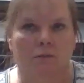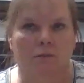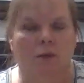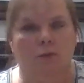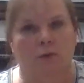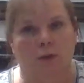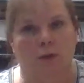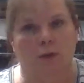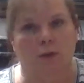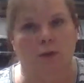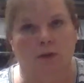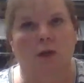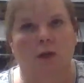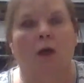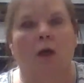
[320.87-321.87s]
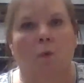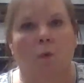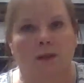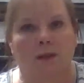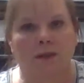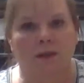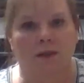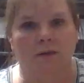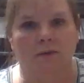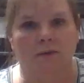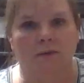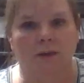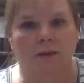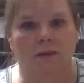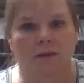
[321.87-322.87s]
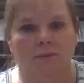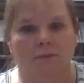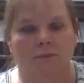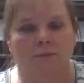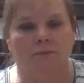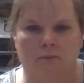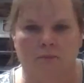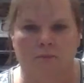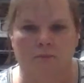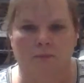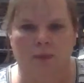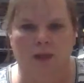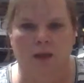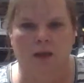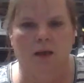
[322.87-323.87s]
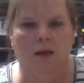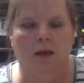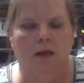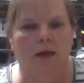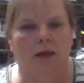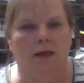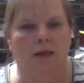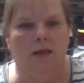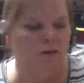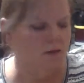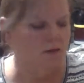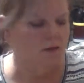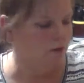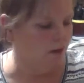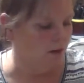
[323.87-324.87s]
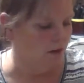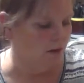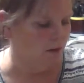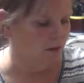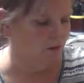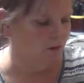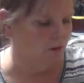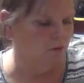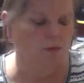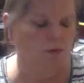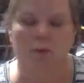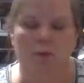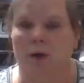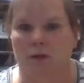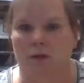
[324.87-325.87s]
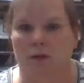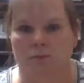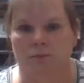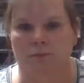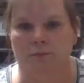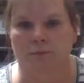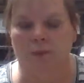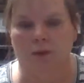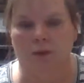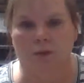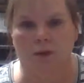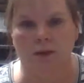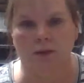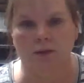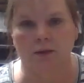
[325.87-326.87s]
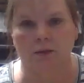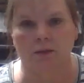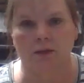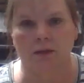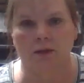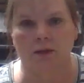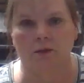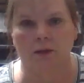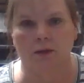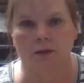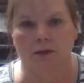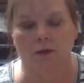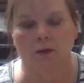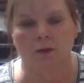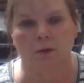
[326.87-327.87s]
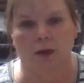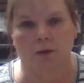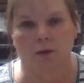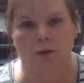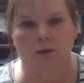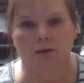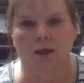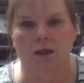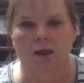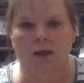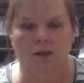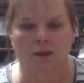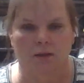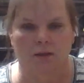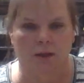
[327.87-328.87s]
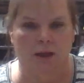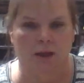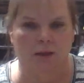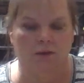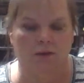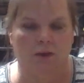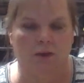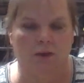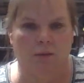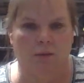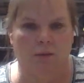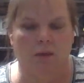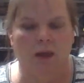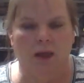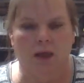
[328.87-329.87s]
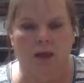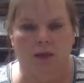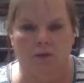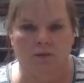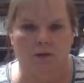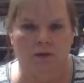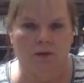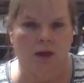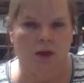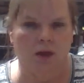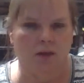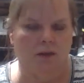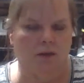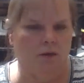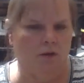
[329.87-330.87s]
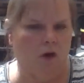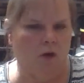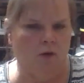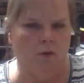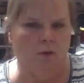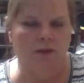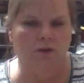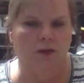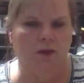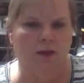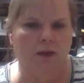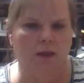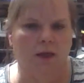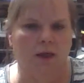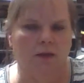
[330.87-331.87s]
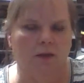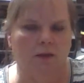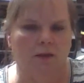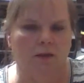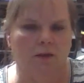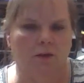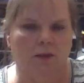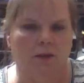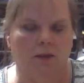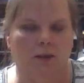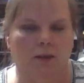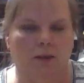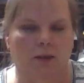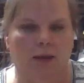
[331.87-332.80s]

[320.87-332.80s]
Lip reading: I'm sorry, 170 at 2 hours. So 170 degrees at 2 hours to dehydrate them. And if they're not all the way dry yet, then you can